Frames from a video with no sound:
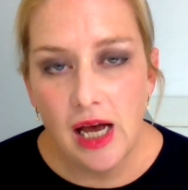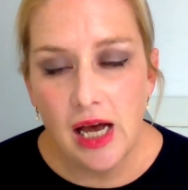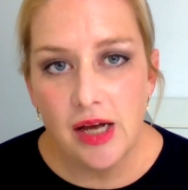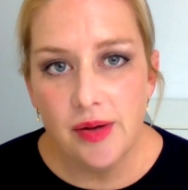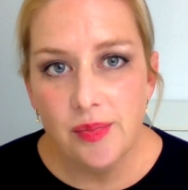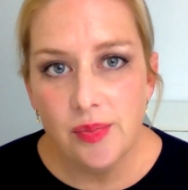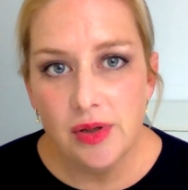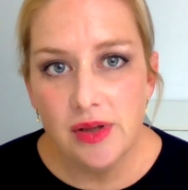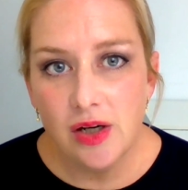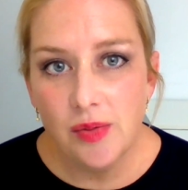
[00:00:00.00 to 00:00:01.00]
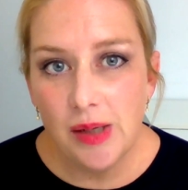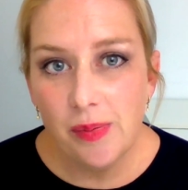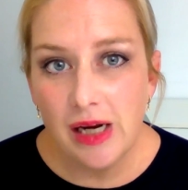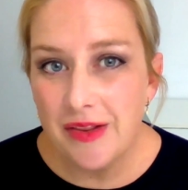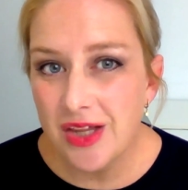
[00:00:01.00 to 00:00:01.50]
Um, but there are
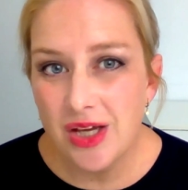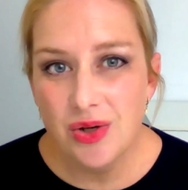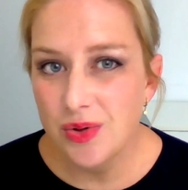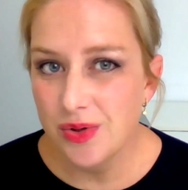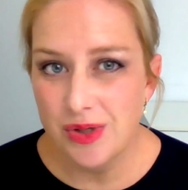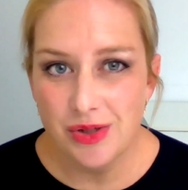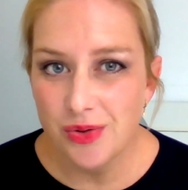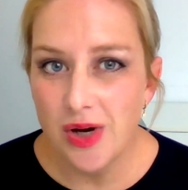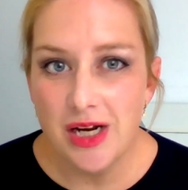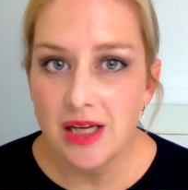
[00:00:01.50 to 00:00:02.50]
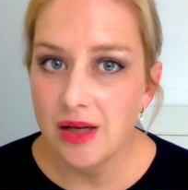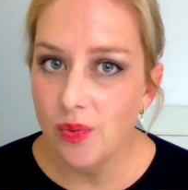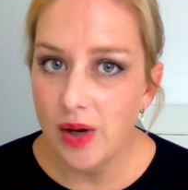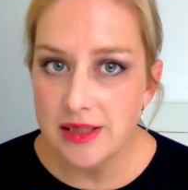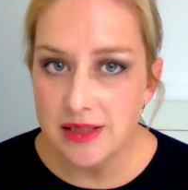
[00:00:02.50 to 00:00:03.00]
people out there who are ready and
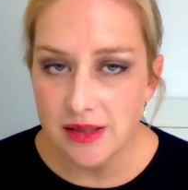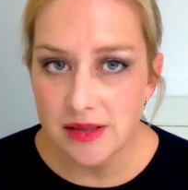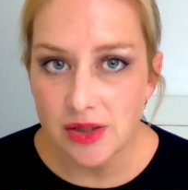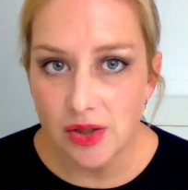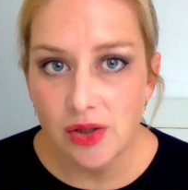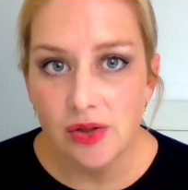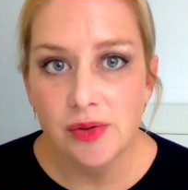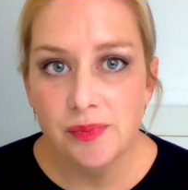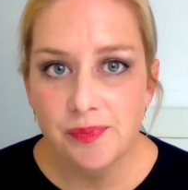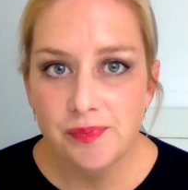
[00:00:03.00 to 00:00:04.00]
waiting mm. to go.